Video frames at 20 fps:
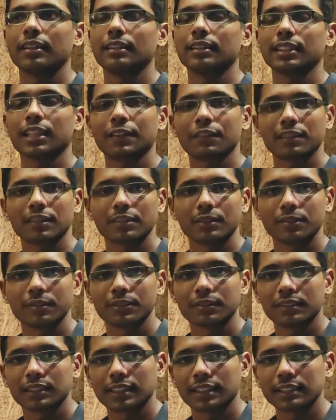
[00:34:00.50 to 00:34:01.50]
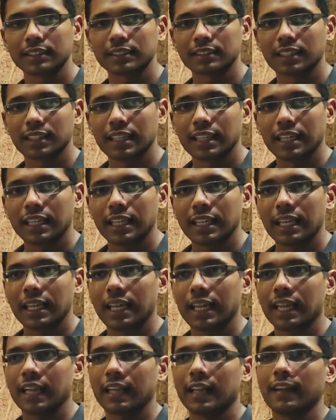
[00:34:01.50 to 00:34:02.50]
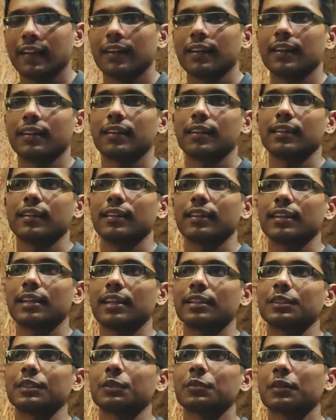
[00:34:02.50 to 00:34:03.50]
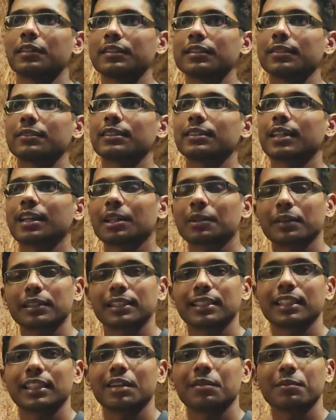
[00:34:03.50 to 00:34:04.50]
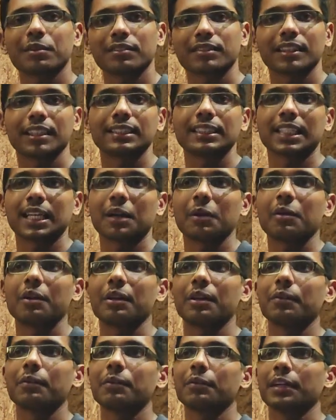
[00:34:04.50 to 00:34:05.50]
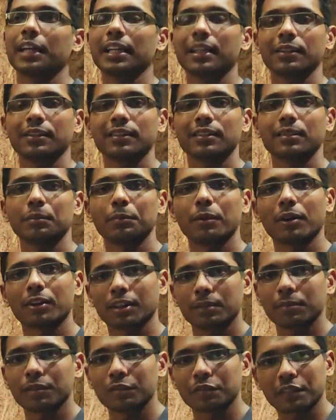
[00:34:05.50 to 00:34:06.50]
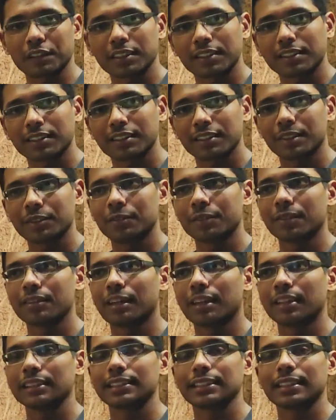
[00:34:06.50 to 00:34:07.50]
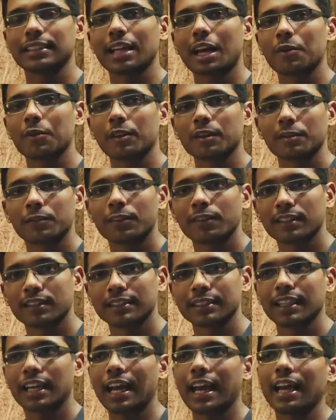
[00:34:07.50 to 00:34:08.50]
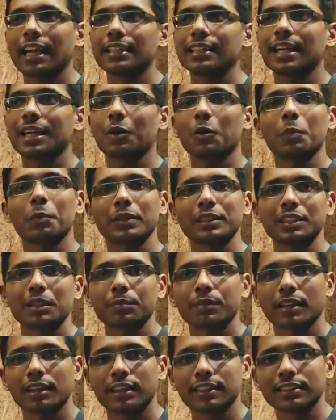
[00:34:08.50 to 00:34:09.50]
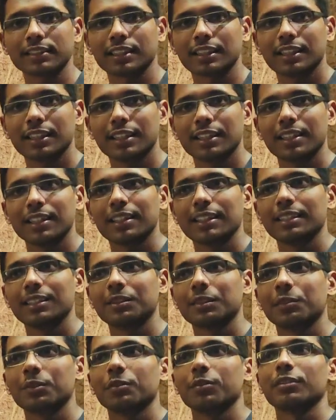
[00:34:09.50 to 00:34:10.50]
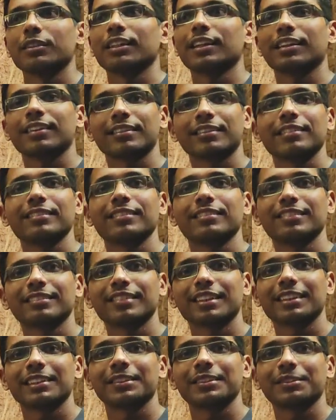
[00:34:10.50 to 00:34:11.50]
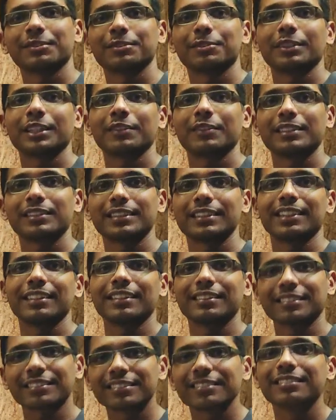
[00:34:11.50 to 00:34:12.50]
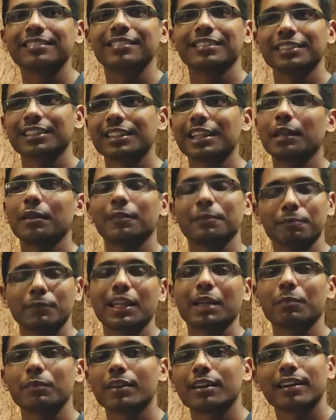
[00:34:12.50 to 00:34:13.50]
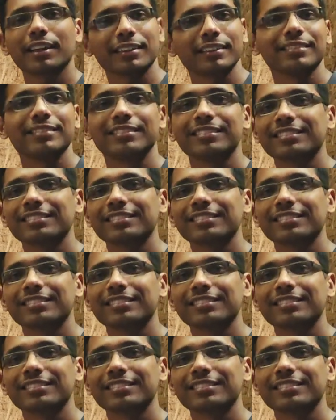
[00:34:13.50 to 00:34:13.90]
discover new things. And yeah, so once you start questioning about things around you, you get to the bottom of it. You understand how it works, and that opens up your eyes. So yeah, that's what I would say. You keep learning.